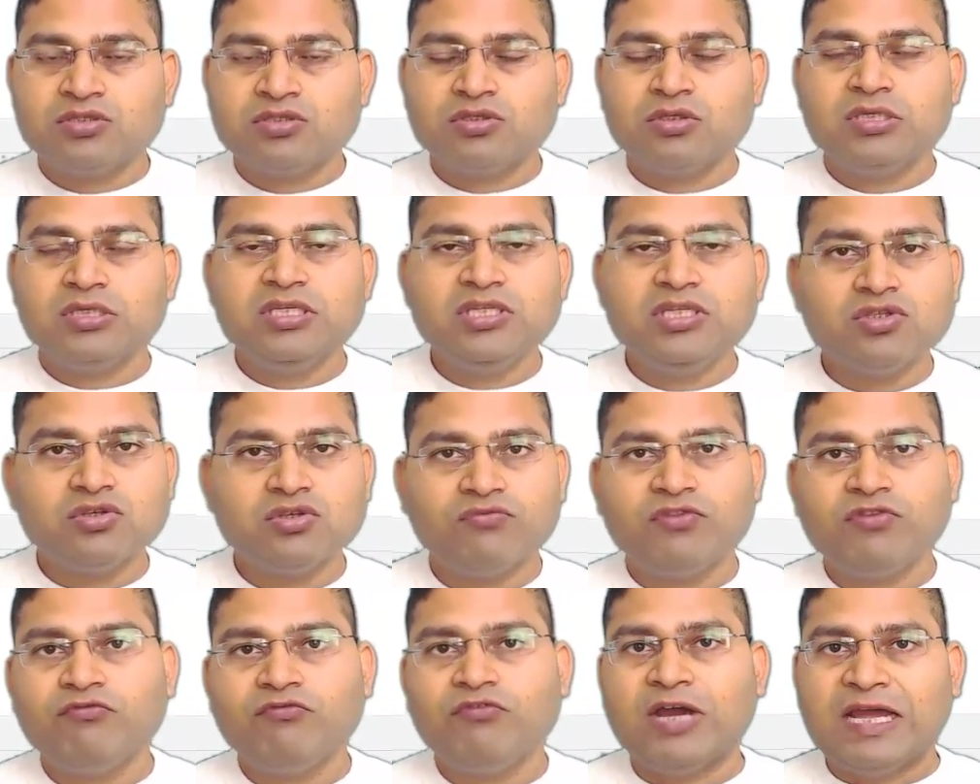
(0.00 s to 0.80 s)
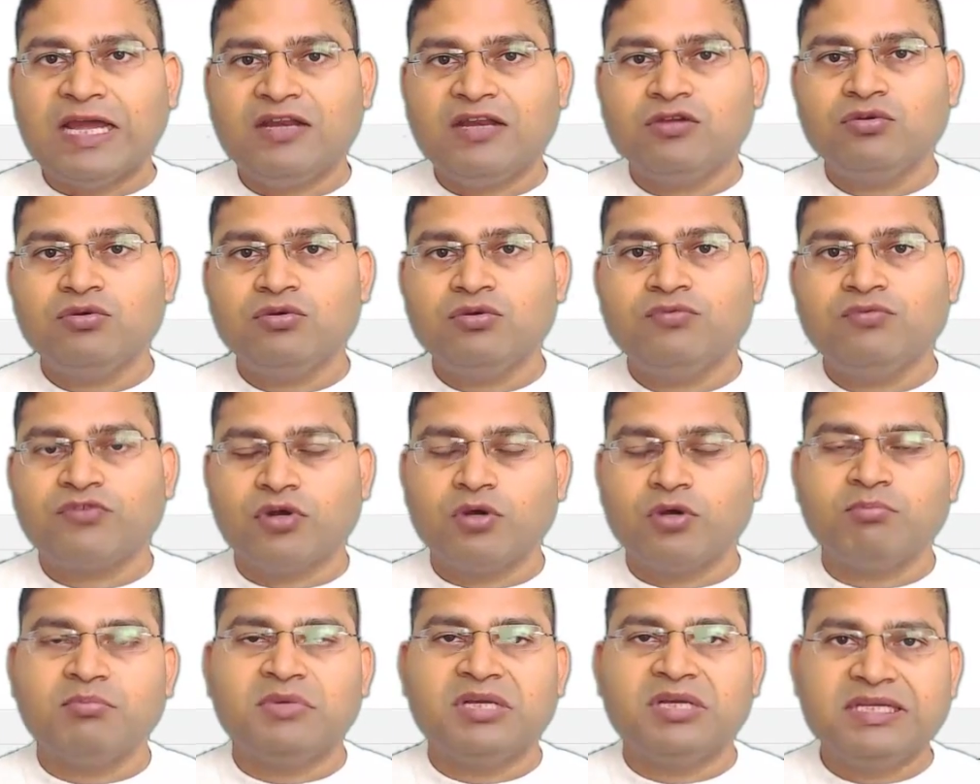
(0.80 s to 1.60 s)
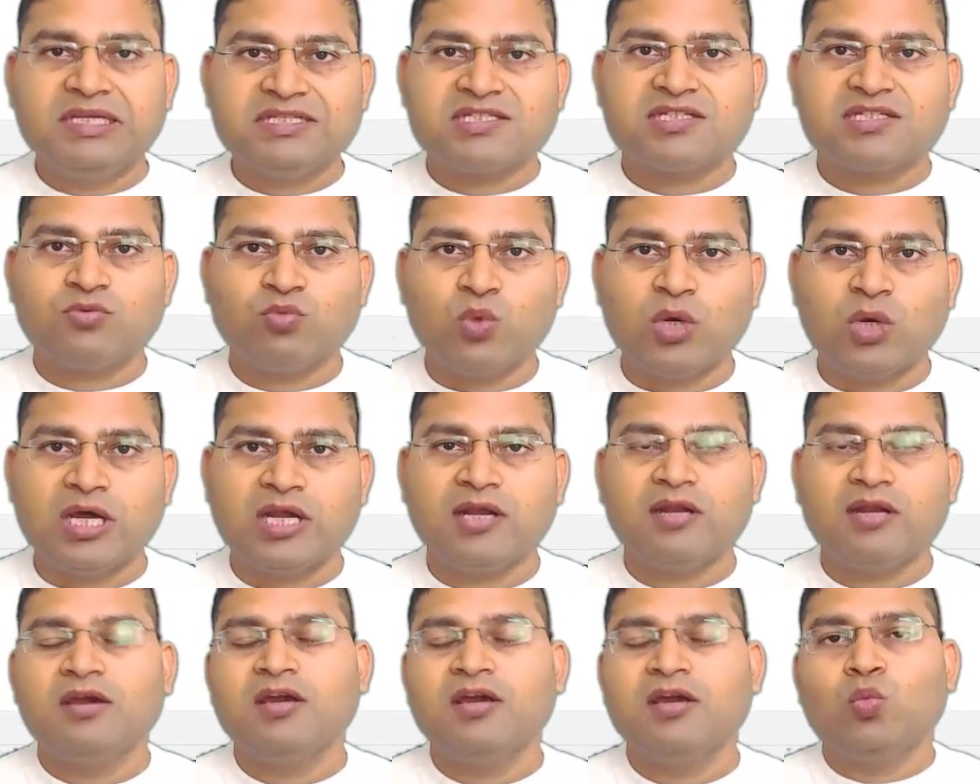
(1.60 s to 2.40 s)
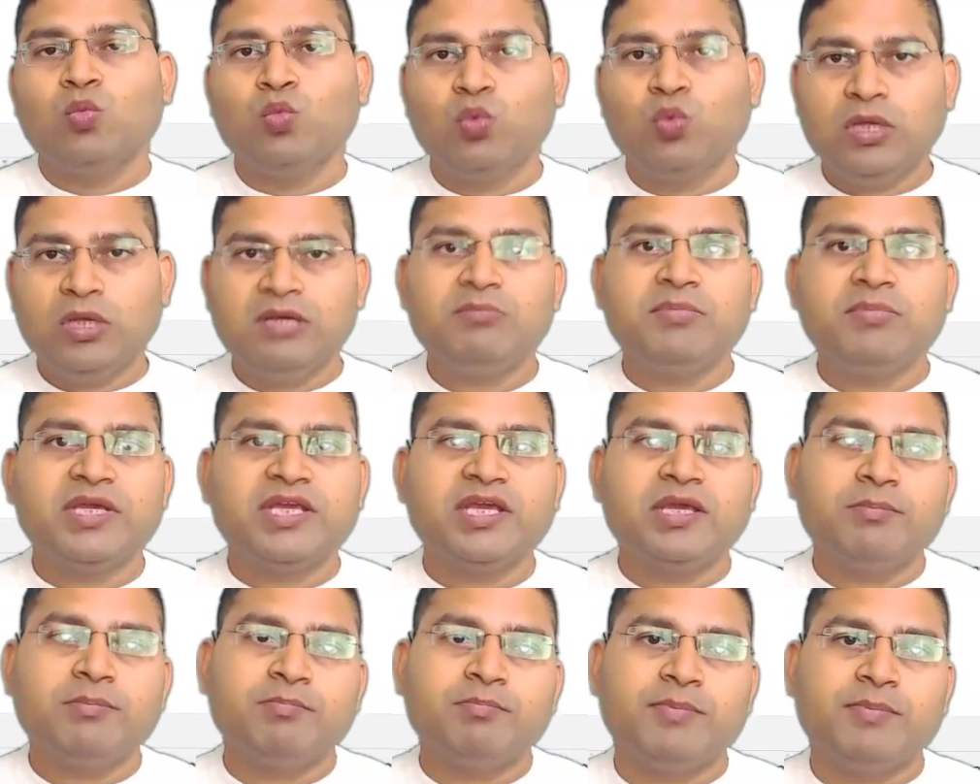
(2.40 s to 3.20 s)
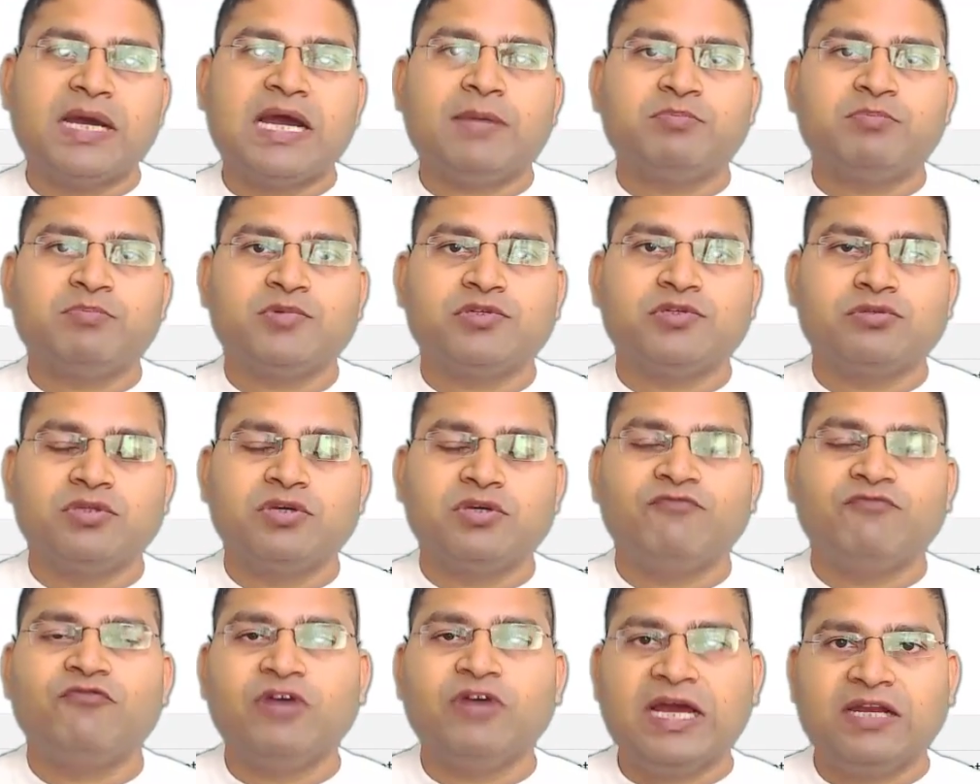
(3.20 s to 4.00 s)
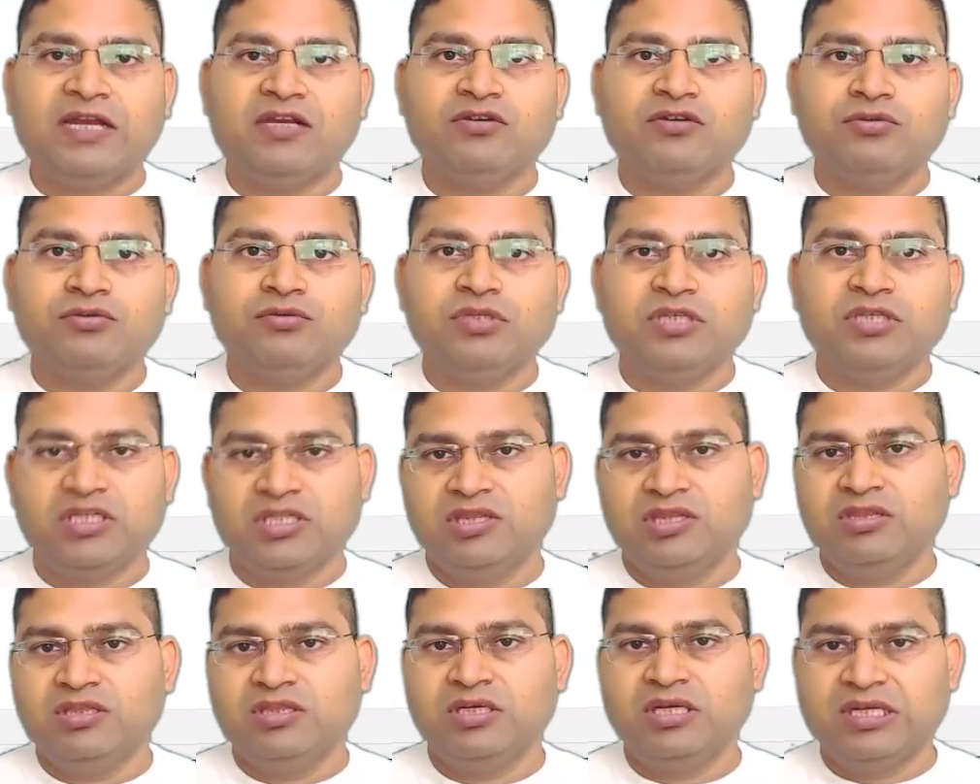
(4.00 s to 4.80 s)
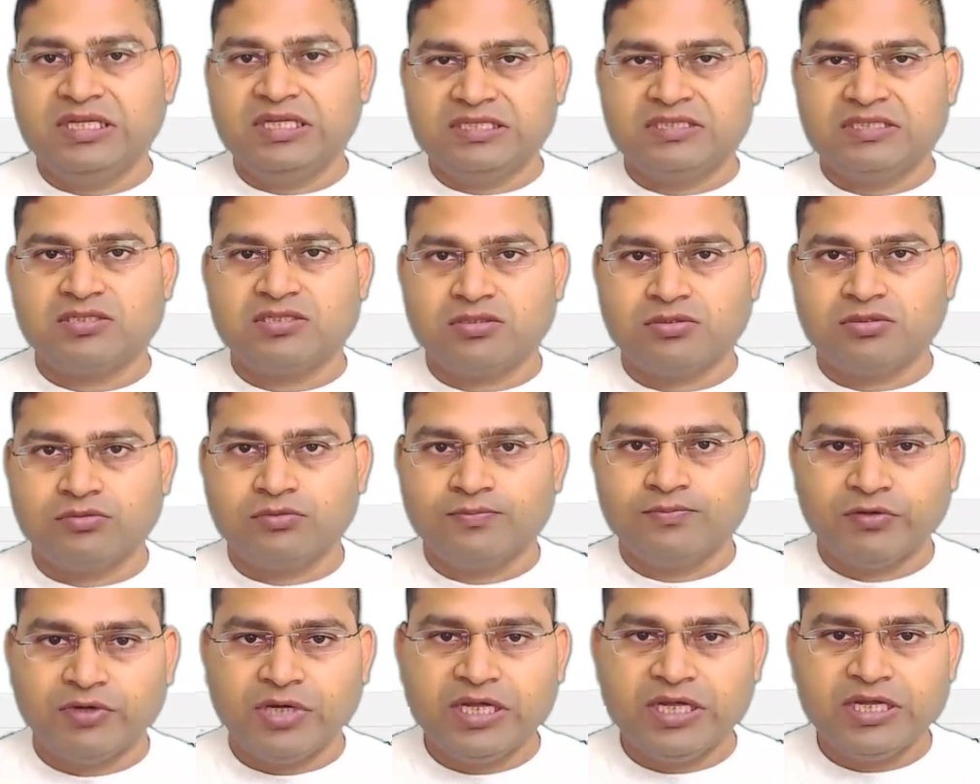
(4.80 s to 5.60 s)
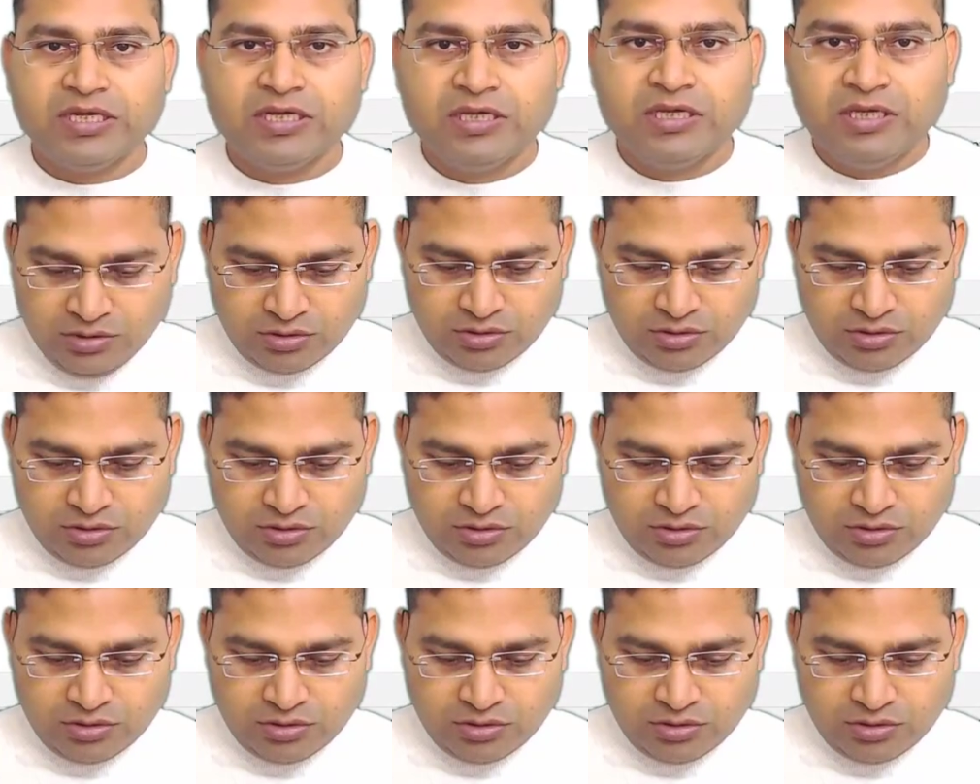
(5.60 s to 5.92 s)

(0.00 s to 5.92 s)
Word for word: So each of the value from list one will be mapped to the value in the list two, right?